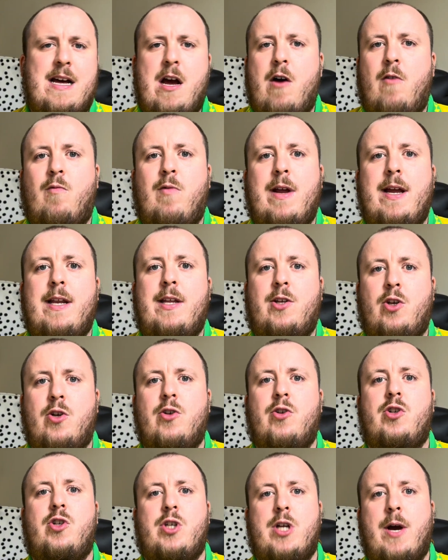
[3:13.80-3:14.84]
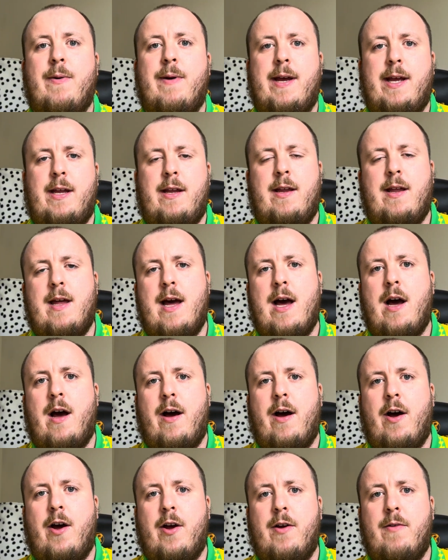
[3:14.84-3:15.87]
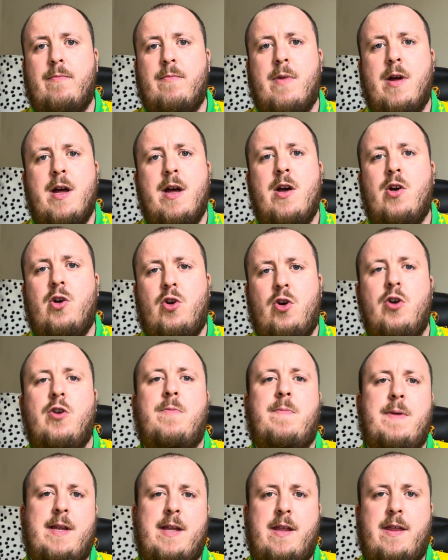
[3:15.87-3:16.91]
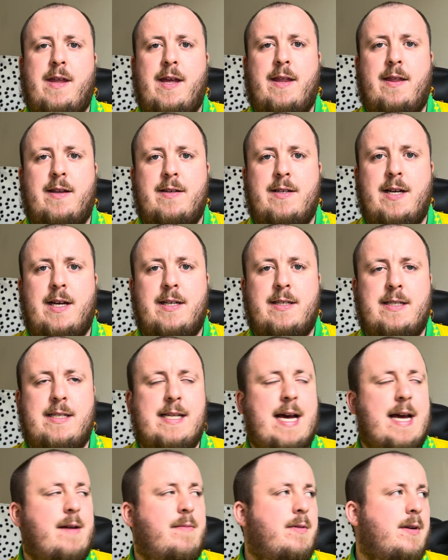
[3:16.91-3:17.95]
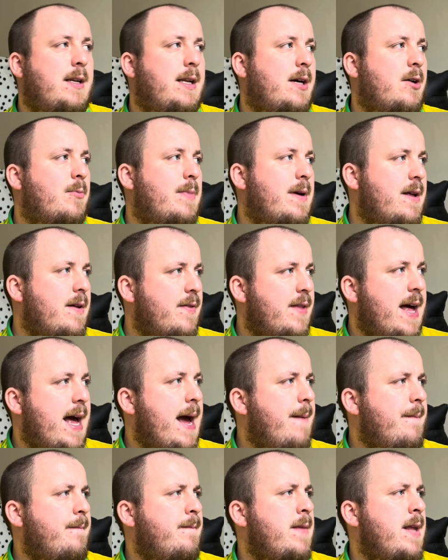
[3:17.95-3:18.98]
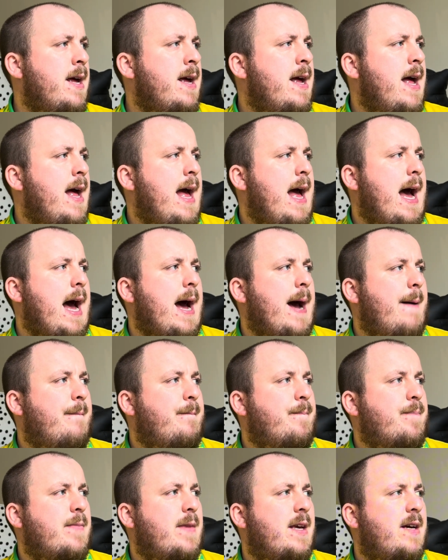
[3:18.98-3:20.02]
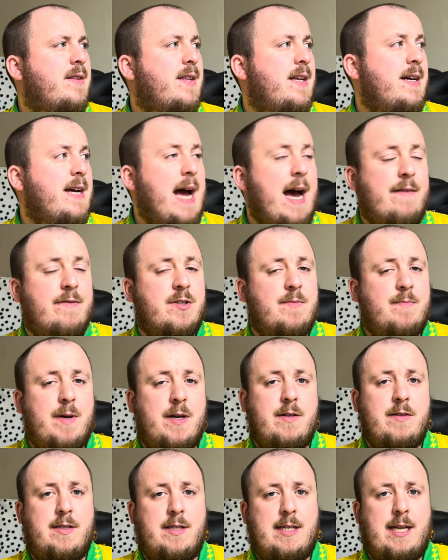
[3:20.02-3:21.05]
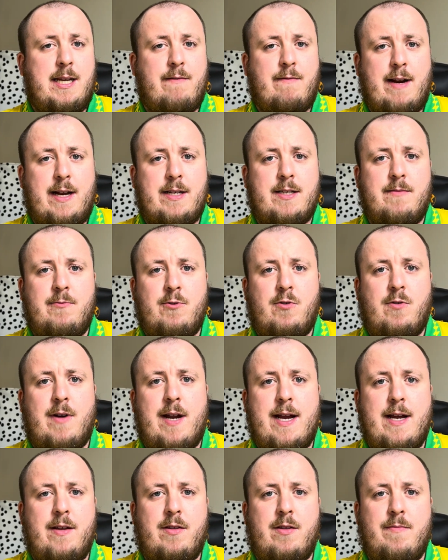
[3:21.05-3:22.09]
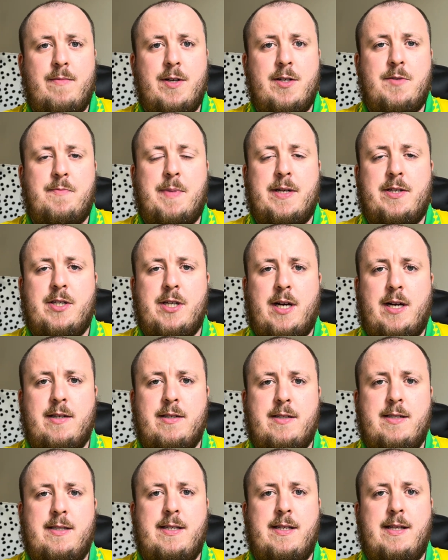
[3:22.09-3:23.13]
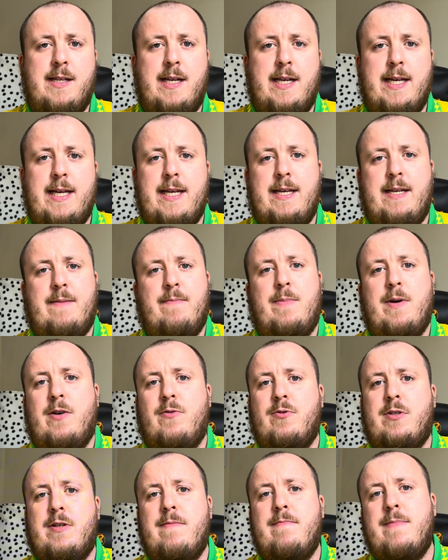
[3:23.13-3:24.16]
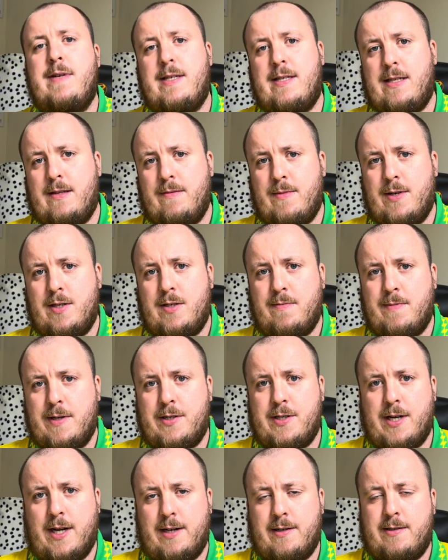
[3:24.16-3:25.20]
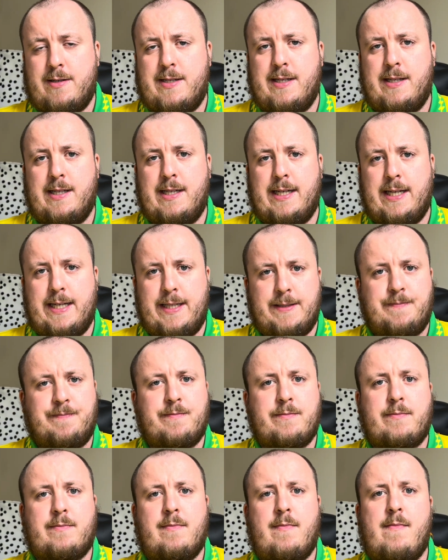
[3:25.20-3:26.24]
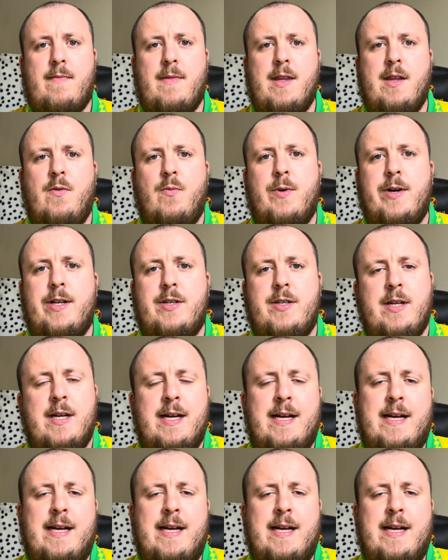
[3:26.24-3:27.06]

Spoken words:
really good showing at home could be the thing that turns the table a little bit there. They have supposedly, Wrexham, created the most big chances in the league, but also missed the most big chances in the league, which